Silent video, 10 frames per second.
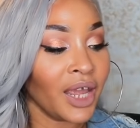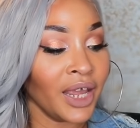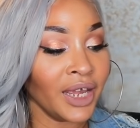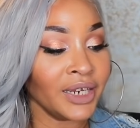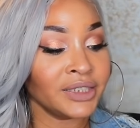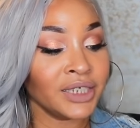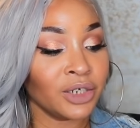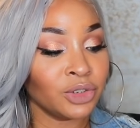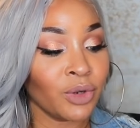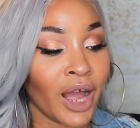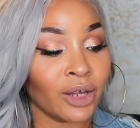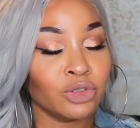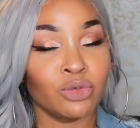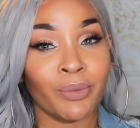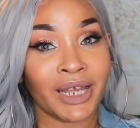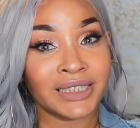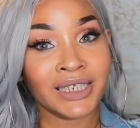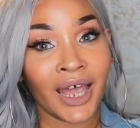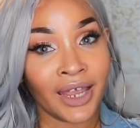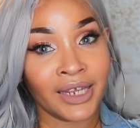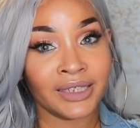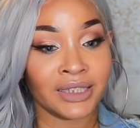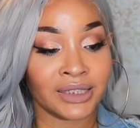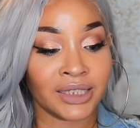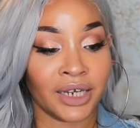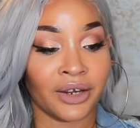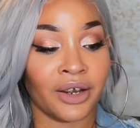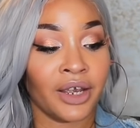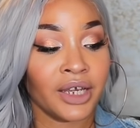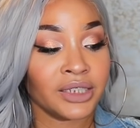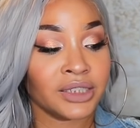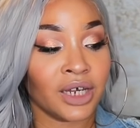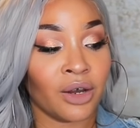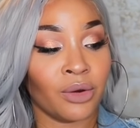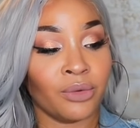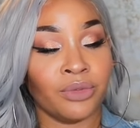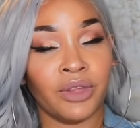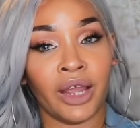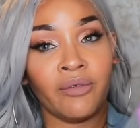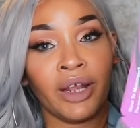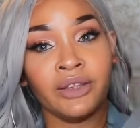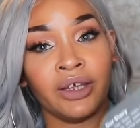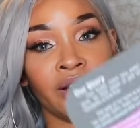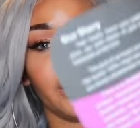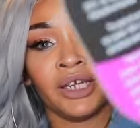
and it tells you how to maintain this hair. So that right there